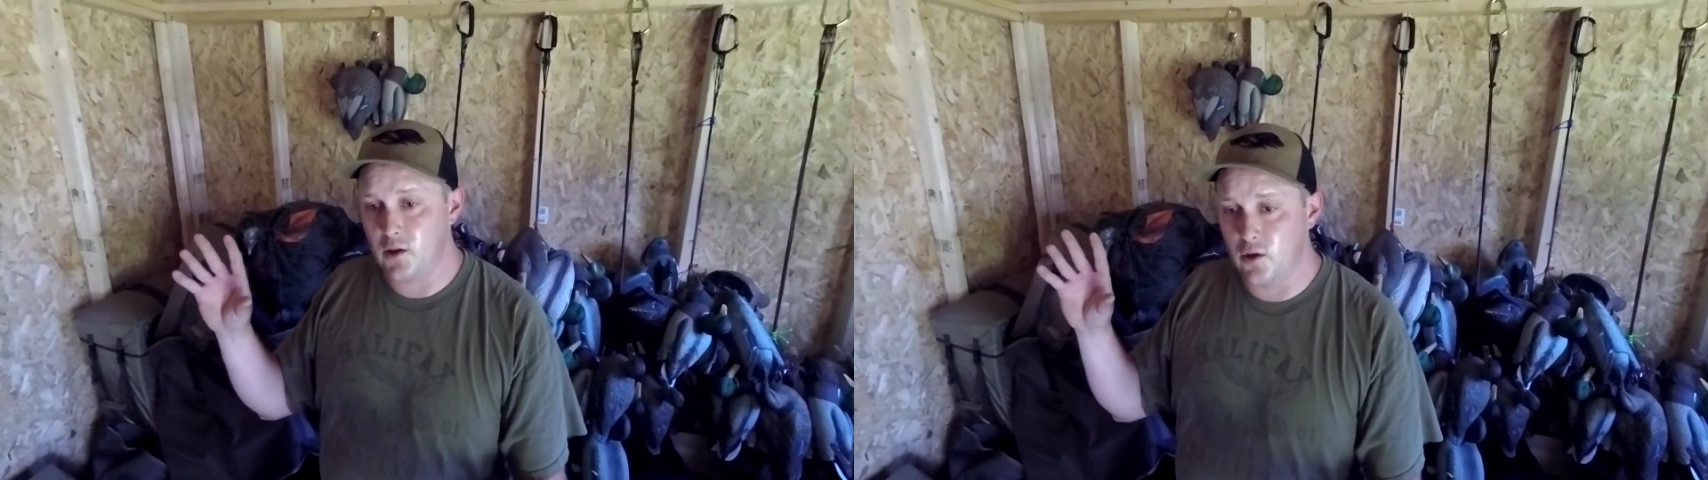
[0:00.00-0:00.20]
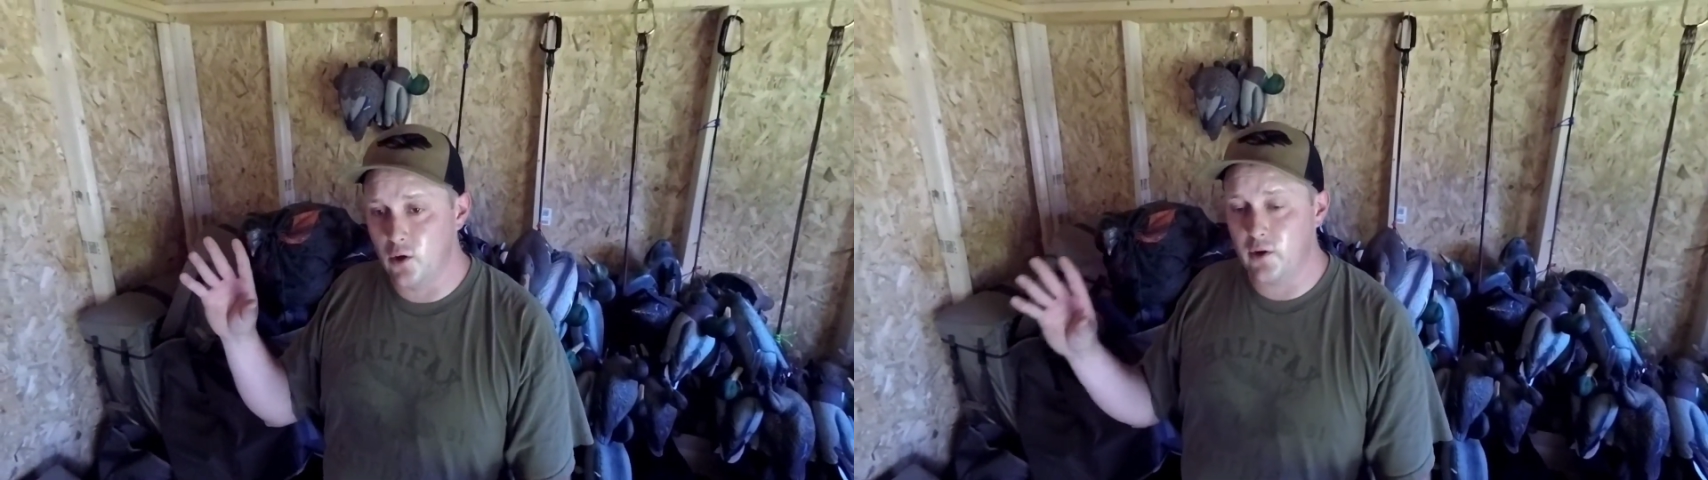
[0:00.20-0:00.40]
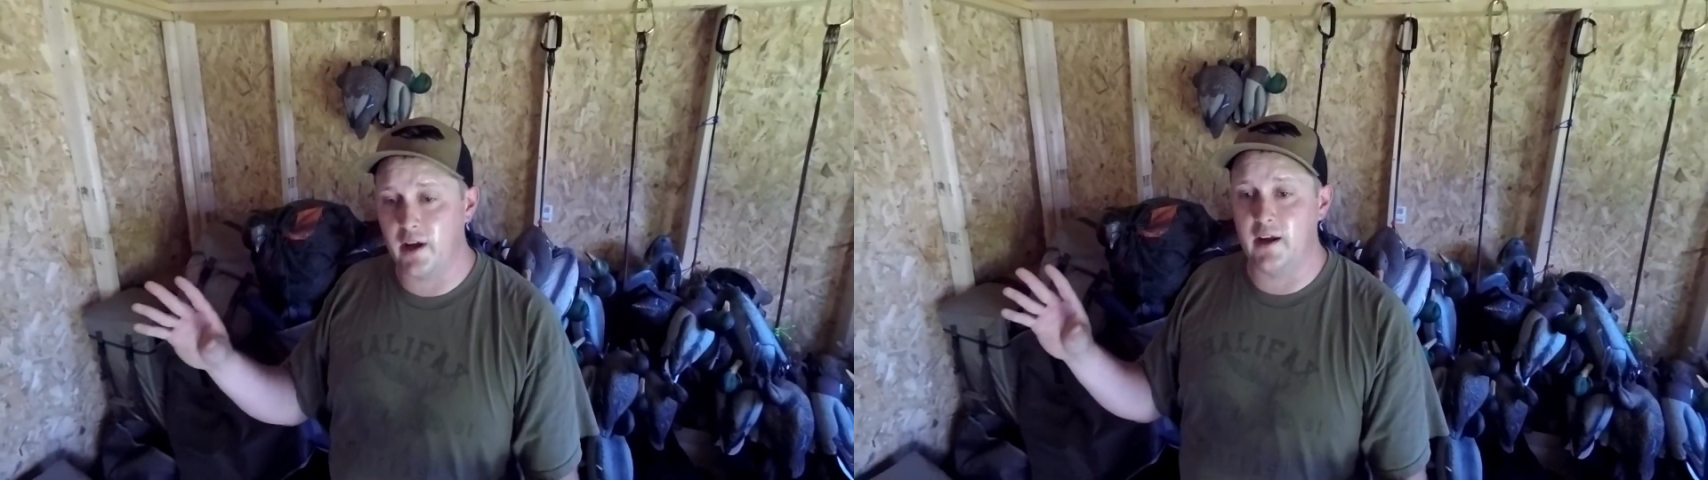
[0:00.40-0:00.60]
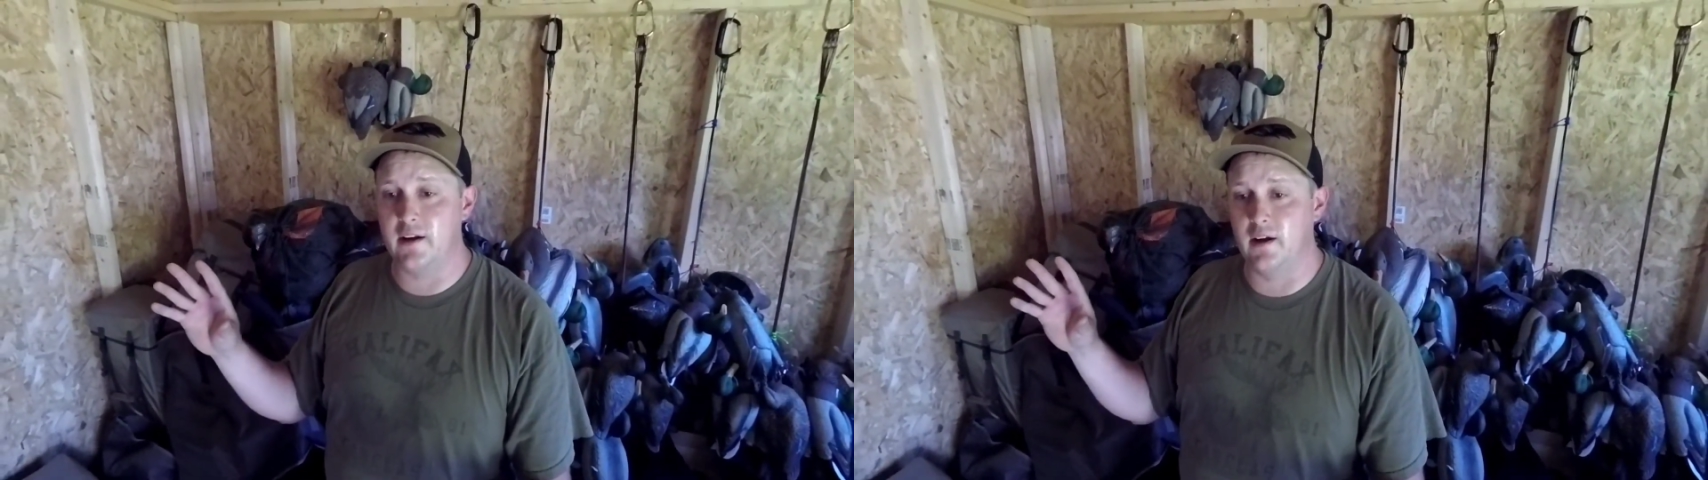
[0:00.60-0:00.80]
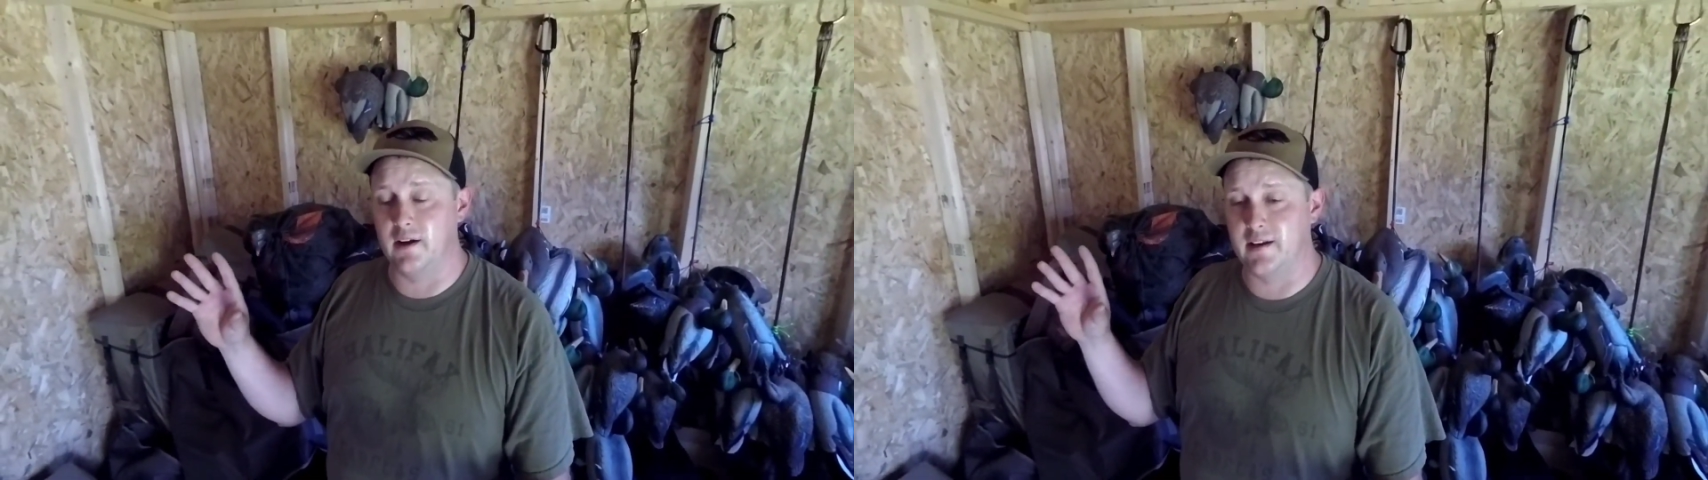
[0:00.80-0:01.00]
you
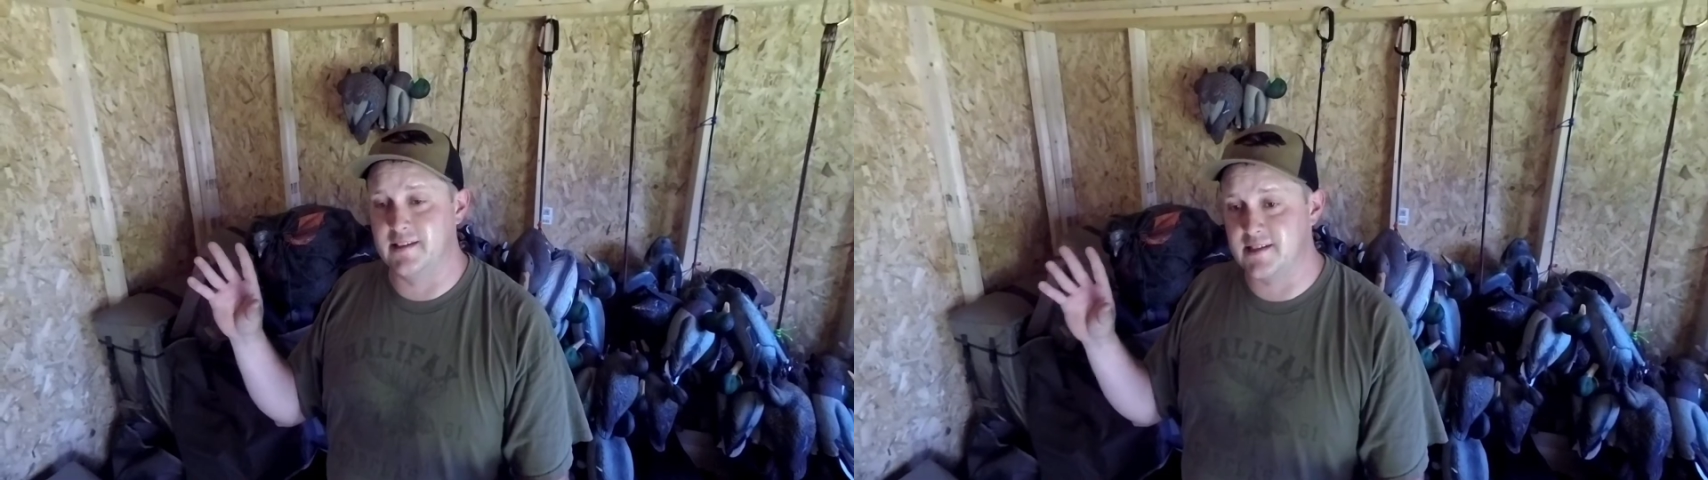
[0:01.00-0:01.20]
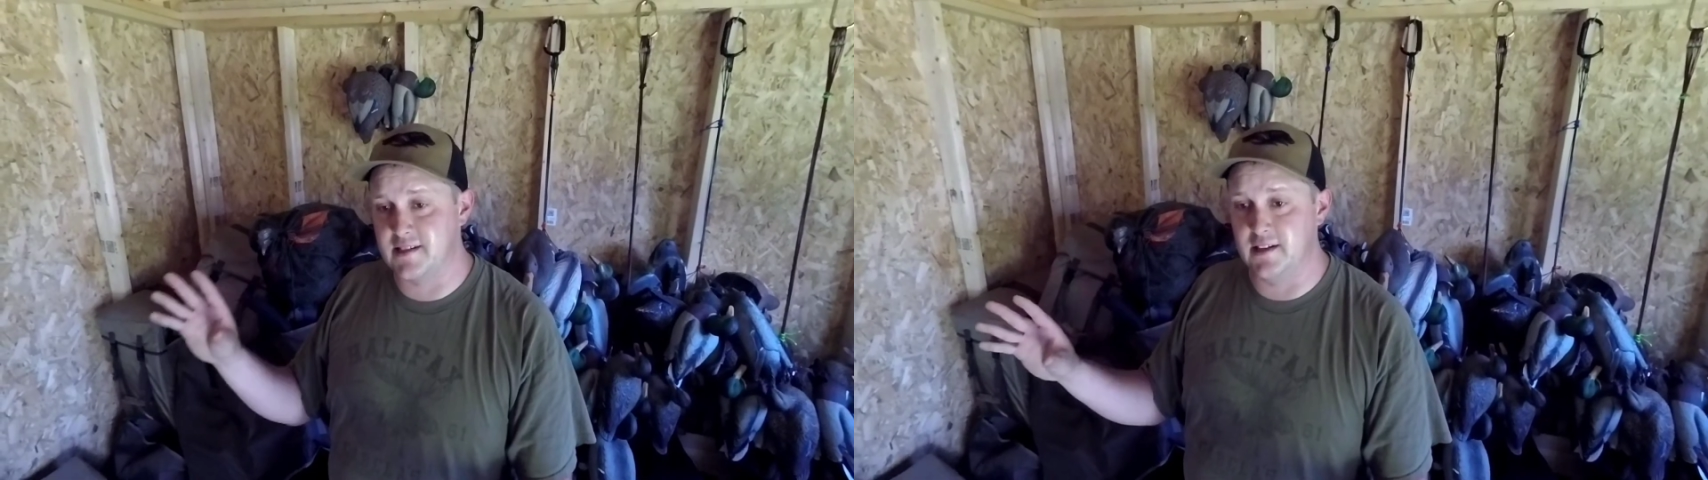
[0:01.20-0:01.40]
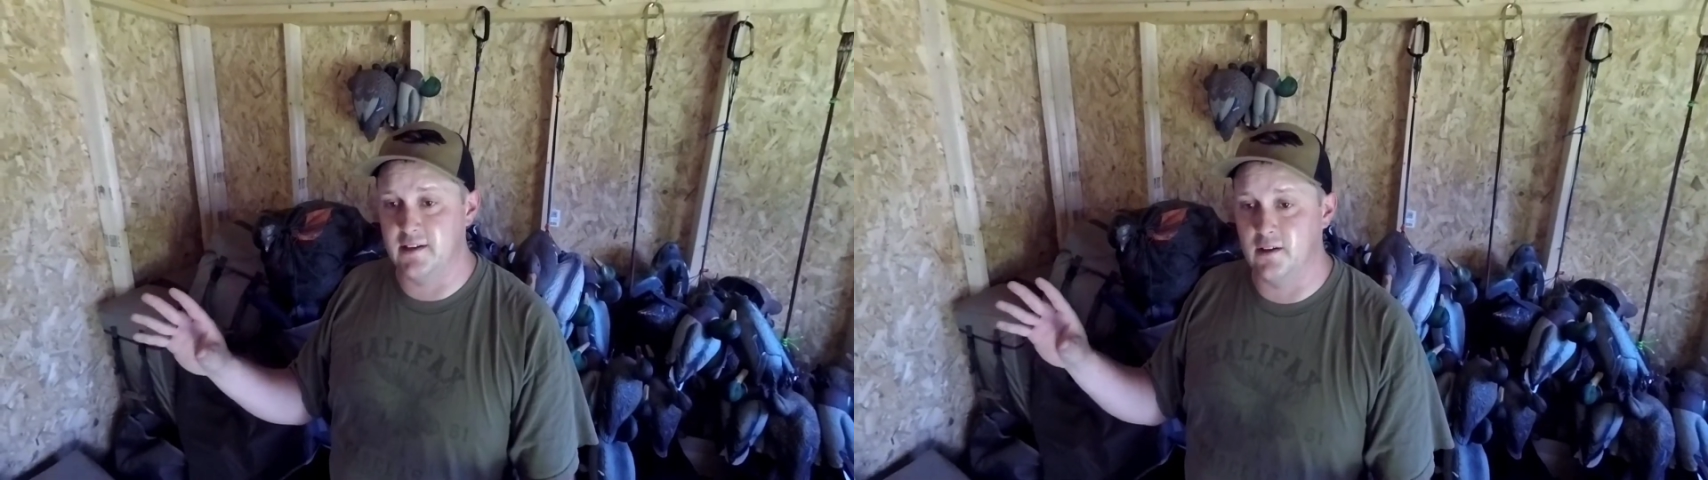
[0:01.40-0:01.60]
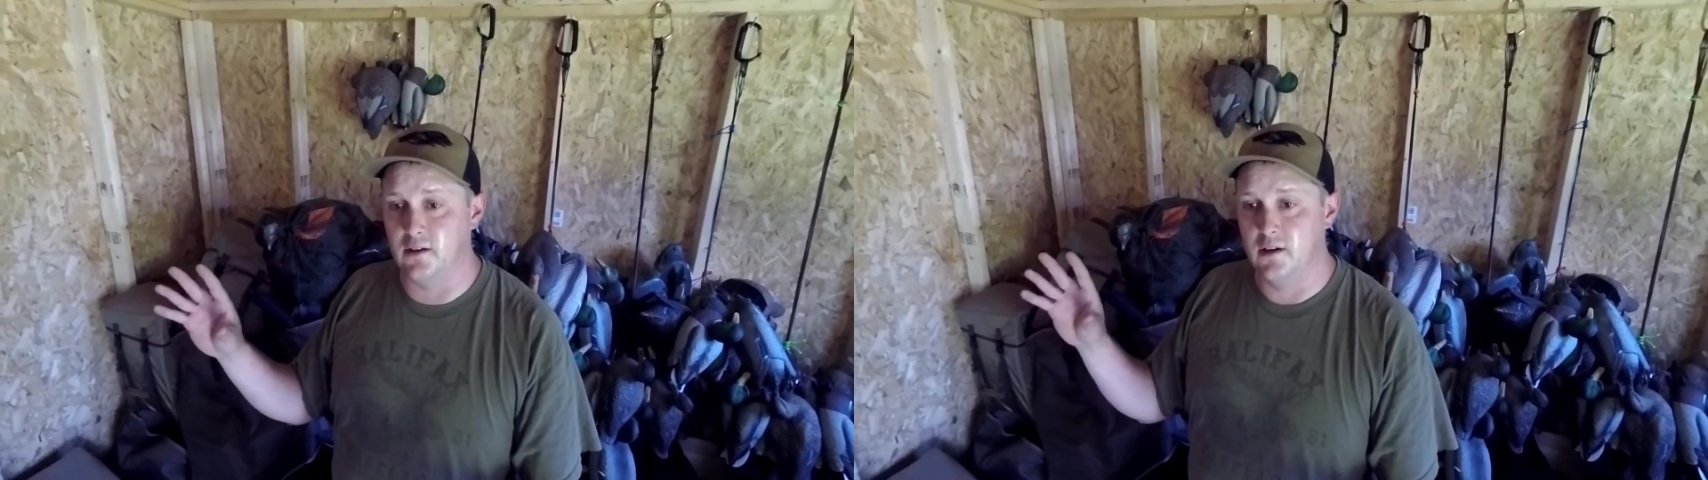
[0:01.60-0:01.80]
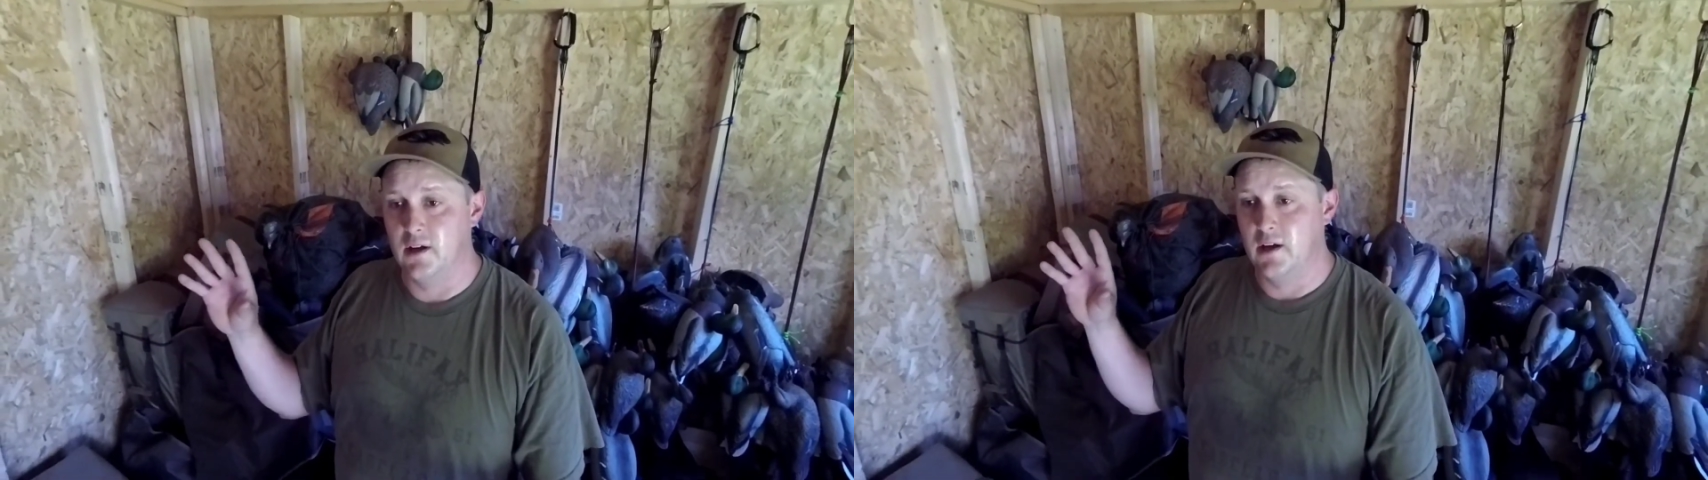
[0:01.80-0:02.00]
can conceal